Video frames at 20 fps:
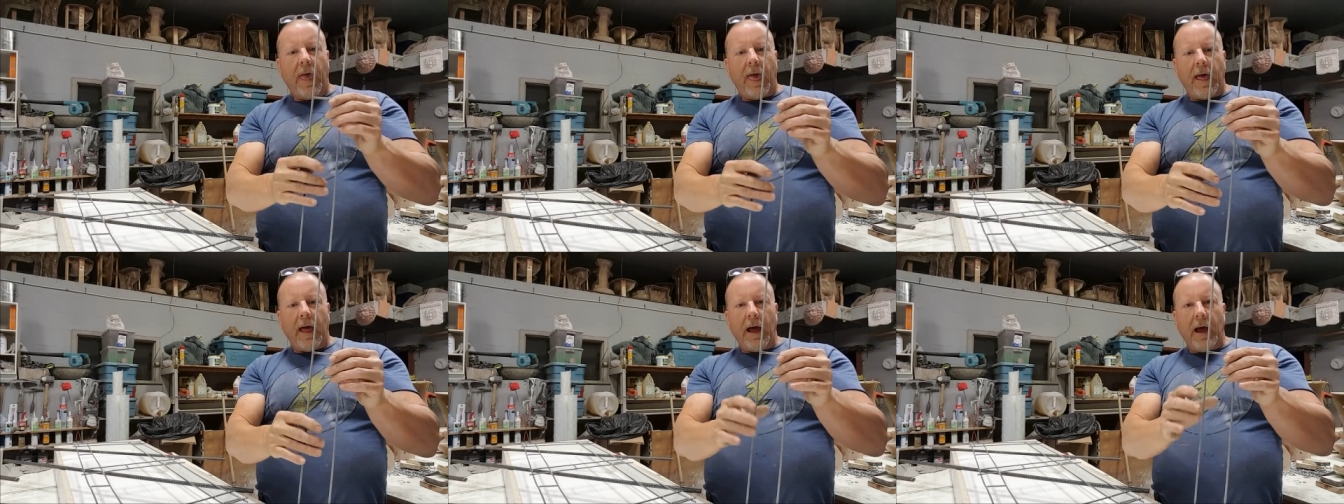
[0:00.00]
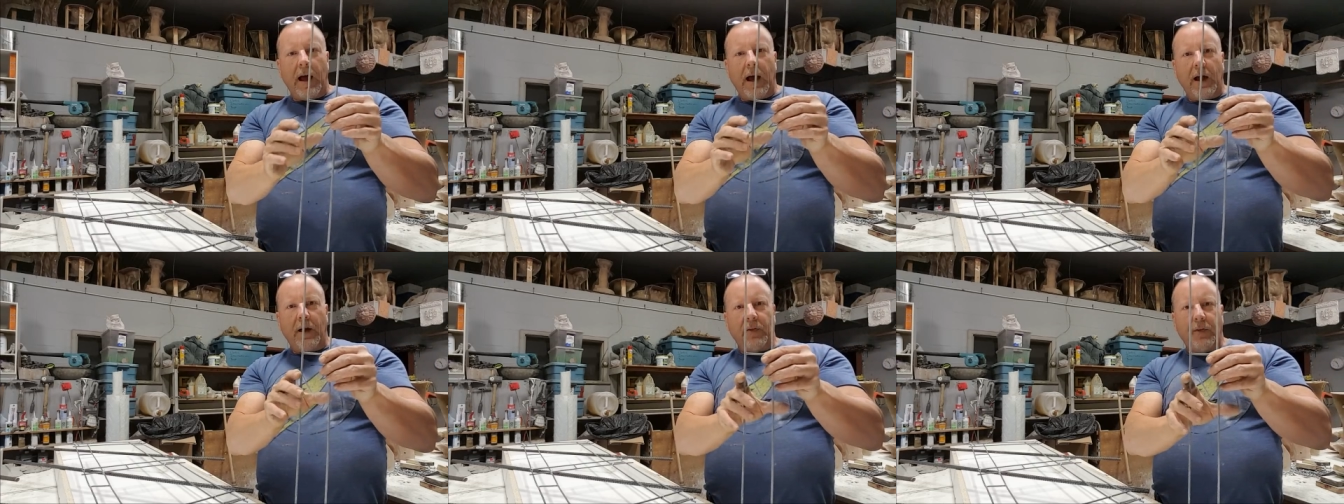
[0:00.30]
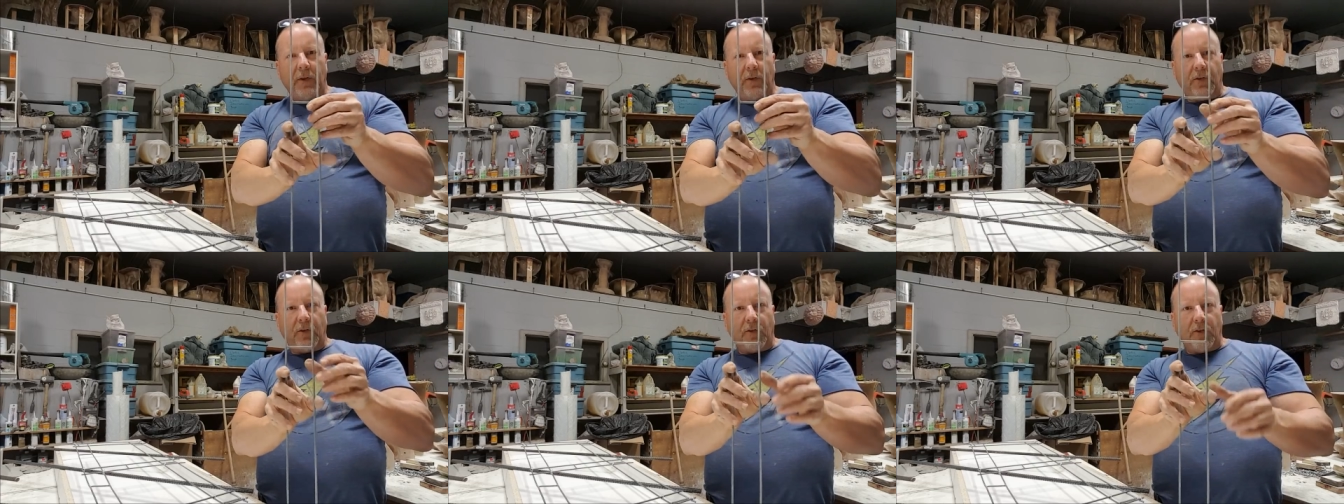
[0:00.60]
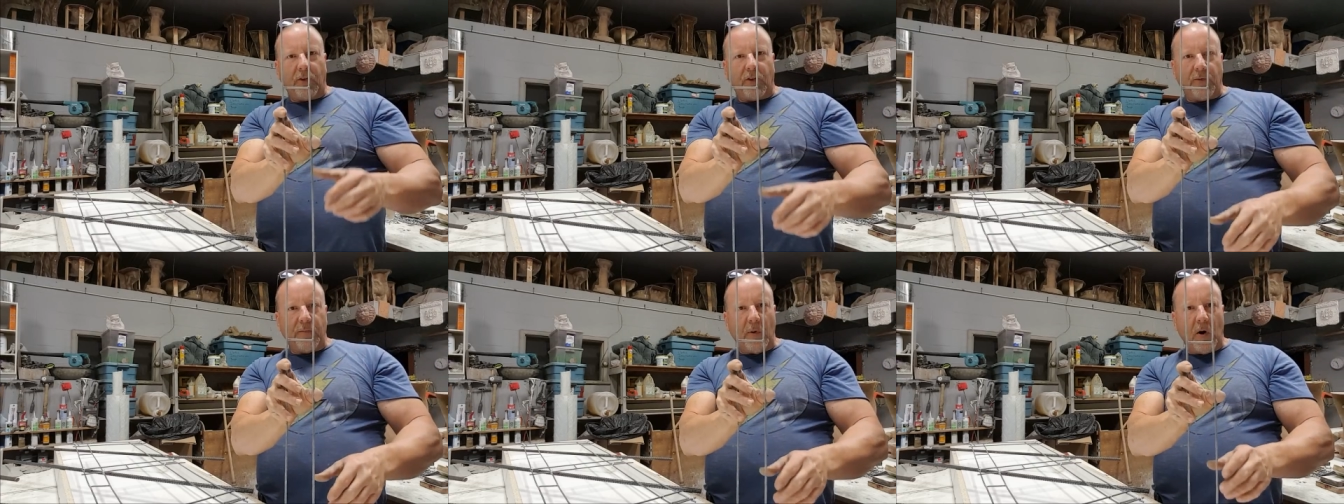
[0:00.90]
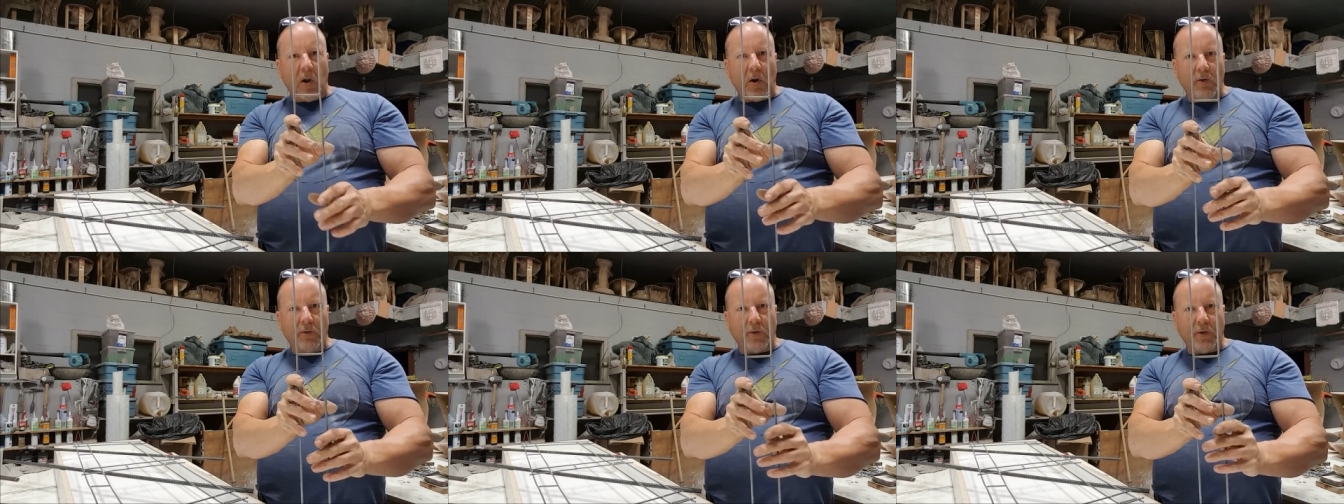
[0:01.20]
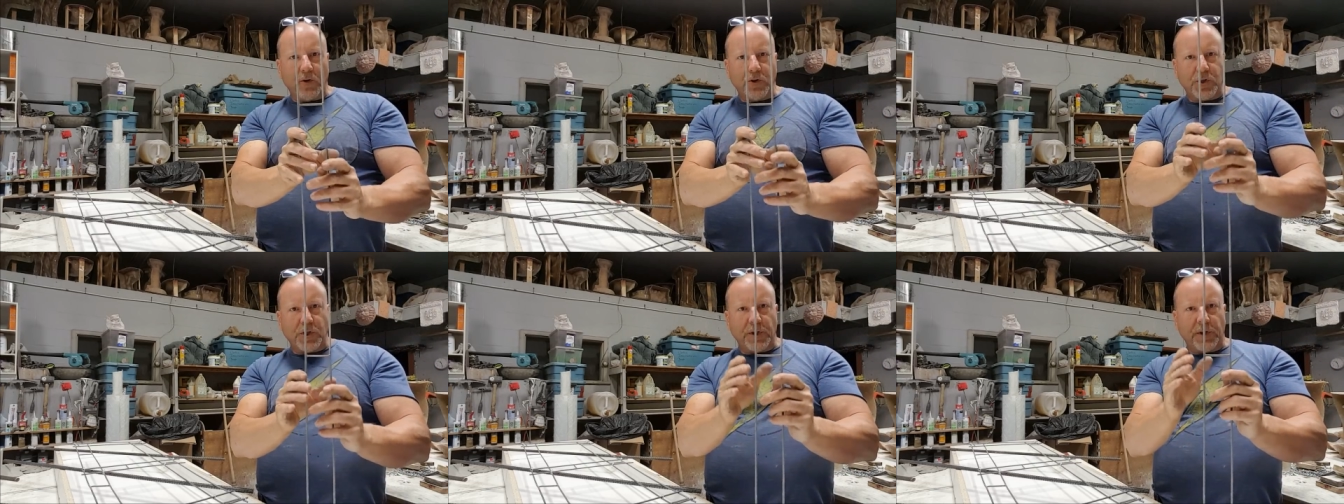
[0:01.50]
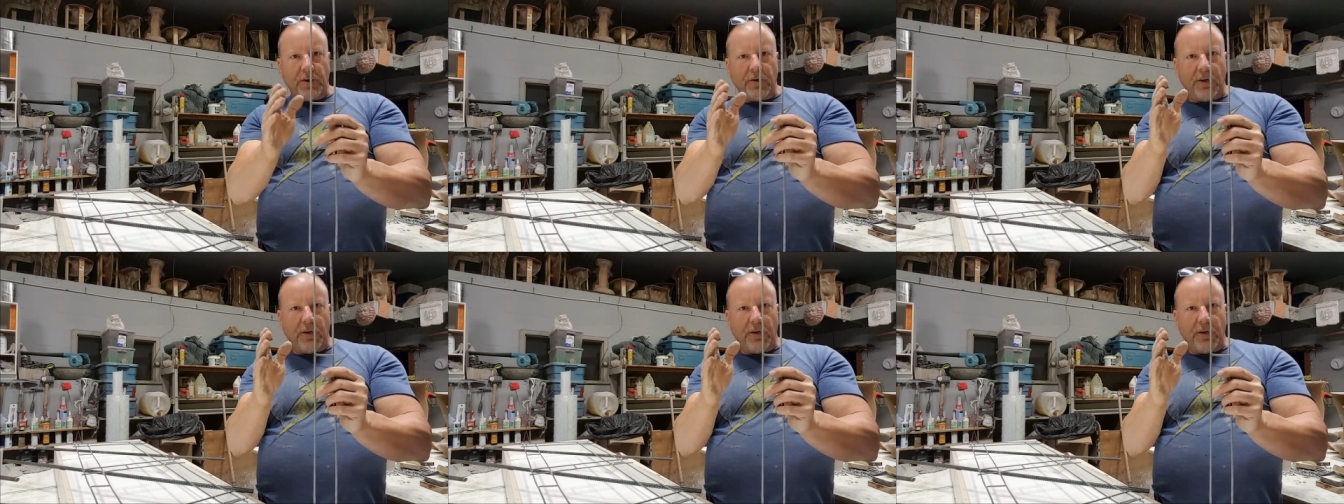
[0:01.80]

This is a smaller version.